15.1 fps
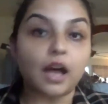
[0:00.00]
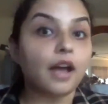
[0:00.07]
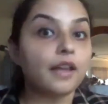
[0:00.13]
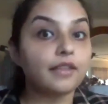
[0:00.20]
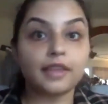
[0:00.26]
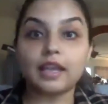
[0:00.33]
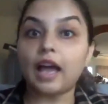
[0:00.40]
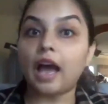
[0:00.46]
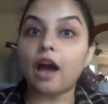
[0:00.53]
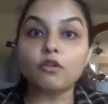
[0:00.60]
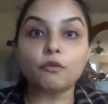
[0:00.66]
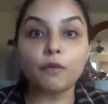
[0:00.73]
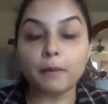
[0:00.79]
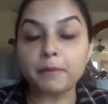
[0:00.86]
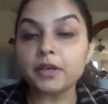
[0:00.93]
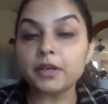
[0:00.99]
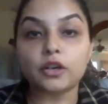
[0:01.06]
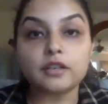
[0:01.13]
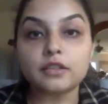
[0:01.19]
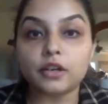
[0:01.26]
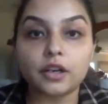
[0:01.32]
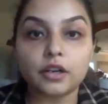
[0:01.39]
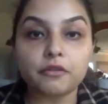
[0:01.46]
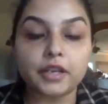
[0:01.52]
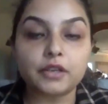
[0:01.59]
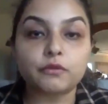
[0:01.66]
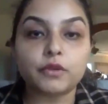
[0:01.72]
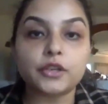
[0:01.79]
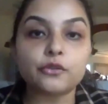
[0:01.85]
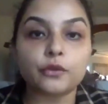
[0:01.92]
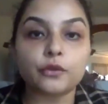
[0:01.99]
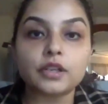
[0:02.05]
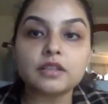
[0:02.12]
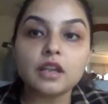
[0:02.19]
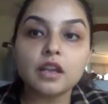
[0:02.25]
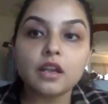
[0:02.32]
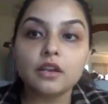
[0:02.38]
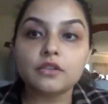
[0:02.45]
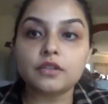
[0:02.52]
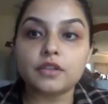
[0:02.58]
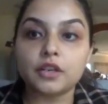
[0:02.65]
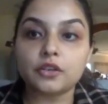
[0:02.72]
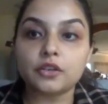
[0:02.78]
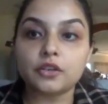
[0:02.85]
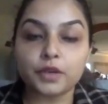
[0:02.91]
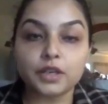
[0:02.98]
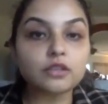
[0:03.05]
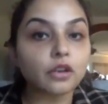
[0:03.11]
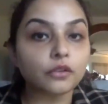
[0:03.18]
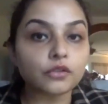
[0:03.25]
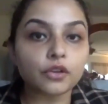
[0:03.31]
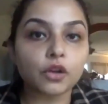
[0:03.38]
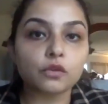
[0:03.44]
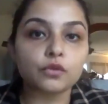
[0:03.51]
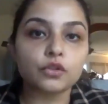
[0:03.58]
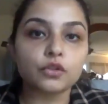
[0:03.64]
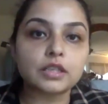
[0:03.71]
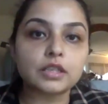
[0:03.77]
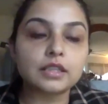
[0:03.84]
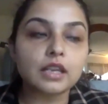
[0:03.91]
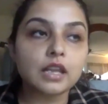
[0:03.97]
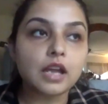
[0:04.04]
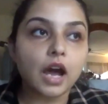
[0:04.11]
I think our webinars are a great resource. So they should reach out to coaches.